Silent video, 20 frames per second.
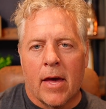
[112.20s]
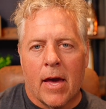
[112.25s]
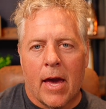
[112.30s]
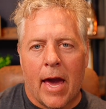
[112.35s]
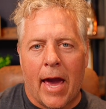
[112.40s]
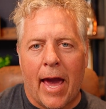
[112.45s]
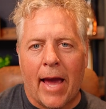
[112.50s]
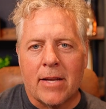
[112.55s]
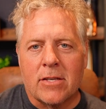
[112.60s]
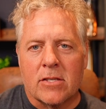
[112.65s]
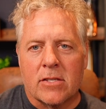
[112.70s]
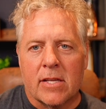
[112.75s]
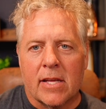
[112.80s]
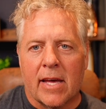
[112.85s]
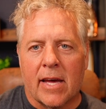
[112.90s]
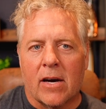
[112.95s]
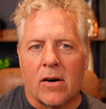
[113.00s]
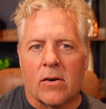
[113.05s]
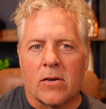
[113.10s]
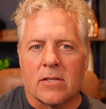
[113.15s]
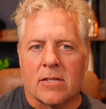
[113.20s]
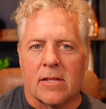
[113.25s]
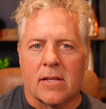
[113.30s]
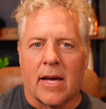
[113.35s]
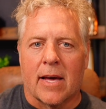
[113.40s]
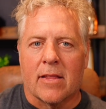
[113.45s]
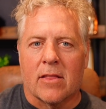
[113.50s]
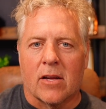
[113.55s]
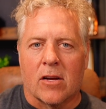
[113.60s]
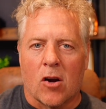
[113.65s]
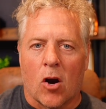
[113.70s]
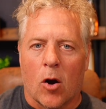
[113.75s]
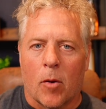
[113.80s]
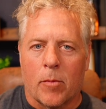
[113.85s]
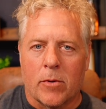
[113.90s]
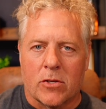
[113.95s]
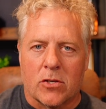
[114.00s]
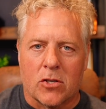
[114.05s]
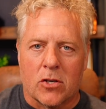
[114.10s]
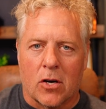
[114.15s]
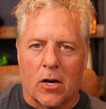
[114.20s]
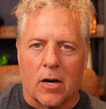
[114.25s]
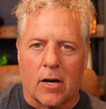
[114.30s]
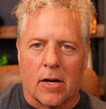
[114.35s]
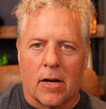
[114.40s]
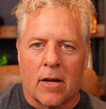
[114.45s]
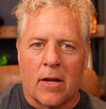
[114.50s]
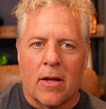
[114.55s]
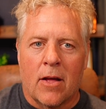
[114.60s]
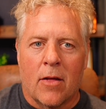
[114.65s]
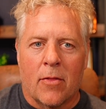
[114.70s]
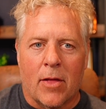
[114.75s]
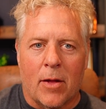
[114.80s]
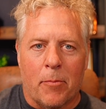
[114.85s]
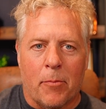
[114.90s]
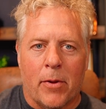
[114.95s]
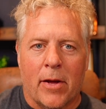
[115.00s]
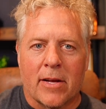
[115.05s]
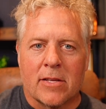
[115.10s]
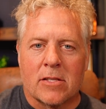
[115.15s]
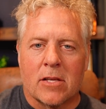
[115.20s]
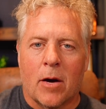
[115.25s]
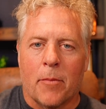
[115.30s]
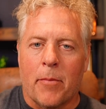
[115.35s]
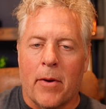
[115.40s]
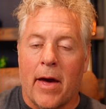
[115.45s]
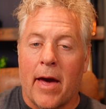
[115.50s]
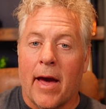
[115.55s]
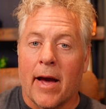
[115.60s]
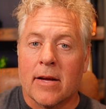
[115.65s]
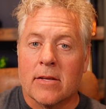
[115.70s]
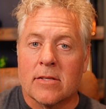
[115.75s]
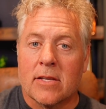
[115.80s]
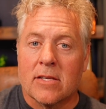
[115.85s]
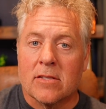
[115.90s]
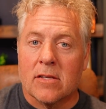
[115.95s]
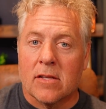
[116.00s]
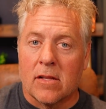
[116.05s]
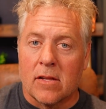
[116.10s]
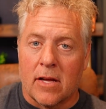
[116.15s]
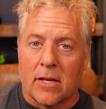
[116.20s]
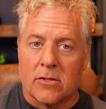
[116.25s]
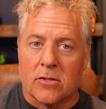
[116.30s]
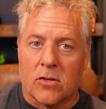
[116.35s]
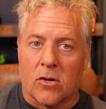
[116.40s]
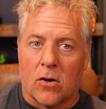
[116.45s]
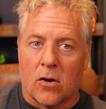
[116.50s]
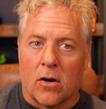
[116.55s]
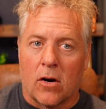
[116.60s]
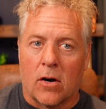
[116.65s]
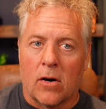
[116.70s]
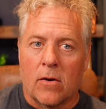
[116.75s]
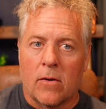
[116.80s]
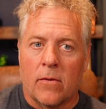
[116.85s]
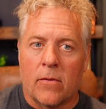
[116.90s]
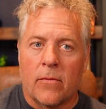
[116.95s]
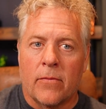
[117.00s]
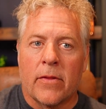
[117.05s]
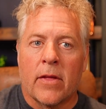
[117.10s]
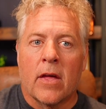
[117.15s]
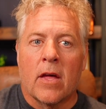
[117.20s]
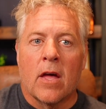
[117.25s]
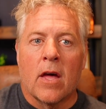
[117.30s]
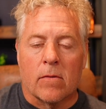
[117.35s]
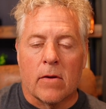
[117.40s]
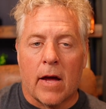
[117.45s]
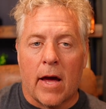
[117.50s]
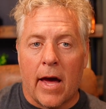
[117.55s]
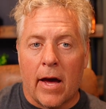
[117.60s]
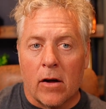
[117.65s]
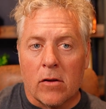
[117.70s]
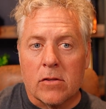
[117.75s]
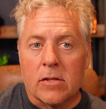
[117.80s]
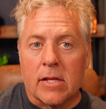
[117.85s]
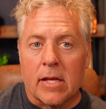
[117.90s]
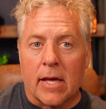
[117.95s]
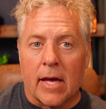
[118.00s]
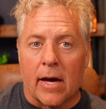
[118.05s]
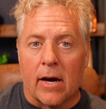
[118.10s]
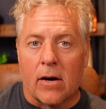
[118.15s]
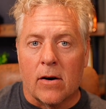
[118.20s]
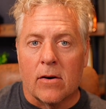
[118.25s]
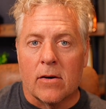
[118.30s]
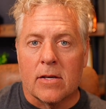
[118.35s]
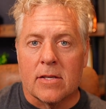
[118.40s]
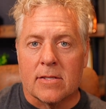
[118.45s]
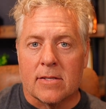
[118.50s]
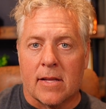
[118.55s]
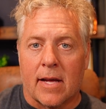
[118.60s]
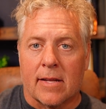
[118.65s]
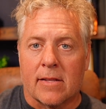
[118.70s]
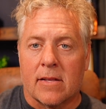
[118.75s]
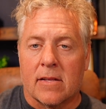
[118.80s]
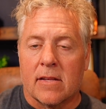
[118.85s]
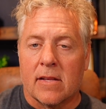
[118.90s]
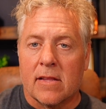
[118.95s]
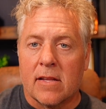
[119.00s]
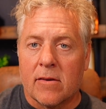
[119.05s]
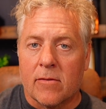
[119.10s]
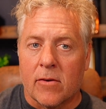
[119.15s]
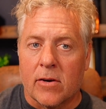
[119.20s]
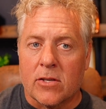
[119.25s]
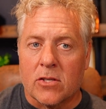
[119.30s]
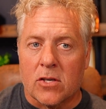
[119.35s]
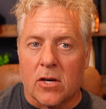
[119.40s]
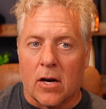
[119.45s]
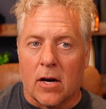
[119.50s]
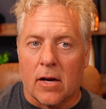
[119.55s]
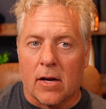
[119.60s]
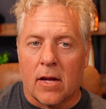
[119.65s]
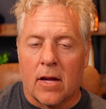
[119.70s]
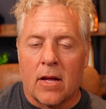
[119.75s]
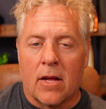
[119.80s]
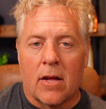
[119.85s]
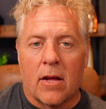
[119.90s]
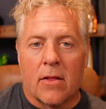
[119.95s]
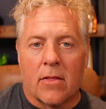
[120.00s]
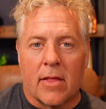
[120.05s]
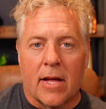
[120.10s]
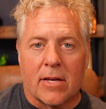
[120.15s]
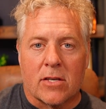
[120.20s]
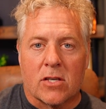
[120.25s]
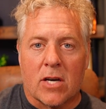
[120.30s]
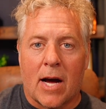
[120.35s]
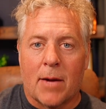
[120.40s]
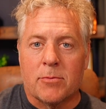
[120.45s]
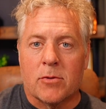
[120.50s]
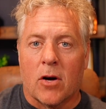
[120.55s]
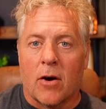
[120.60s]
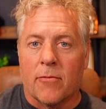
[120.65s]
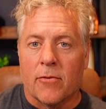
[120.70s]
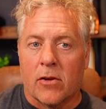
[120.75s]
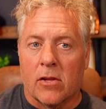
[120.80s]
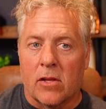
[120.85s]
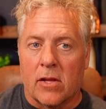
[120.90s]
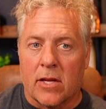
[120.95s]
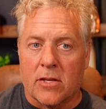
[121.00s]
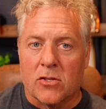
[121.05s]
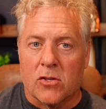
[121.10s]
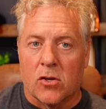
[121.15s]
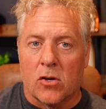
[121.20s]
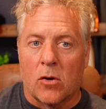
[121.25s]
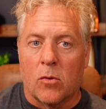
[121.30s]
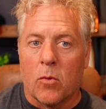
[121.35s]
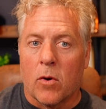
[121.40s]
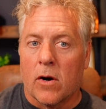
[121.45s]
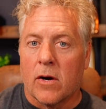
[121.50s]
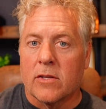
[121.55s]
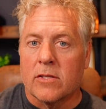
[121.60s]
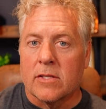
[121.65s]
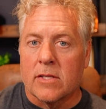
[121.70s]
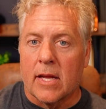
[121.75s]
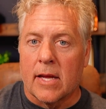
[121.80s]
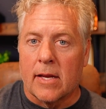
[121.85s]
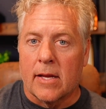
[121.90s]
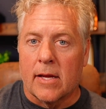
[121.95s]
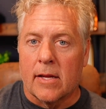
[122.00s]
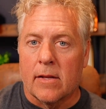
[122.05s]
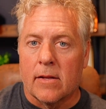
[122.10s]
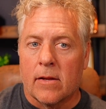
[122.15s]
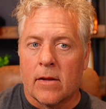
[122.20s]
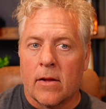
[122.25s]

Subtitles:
HDL is like the garbage truck that picks up excess cholesterol. LDL is like the delivery truck that drops off cholesterol where it's needed.